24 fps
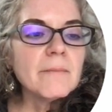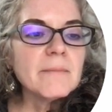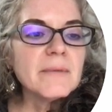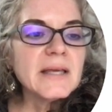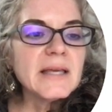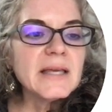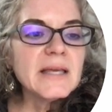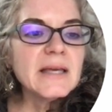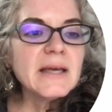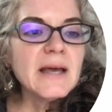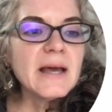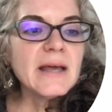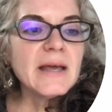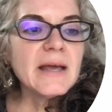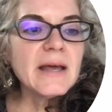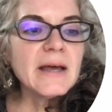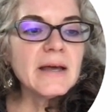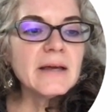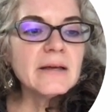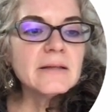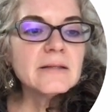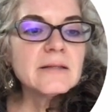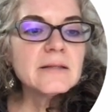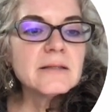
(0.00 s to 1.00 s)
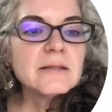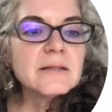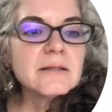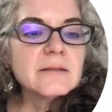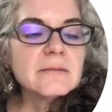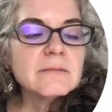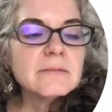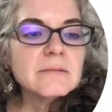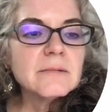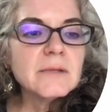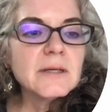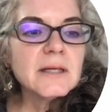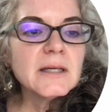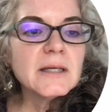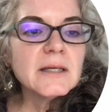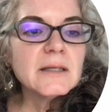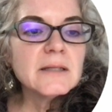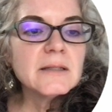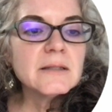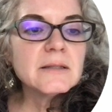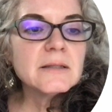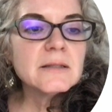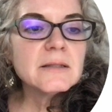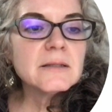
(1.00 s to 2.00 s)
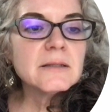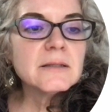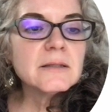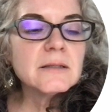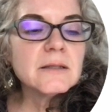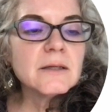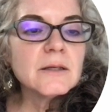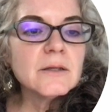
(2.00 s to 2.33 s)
EAX is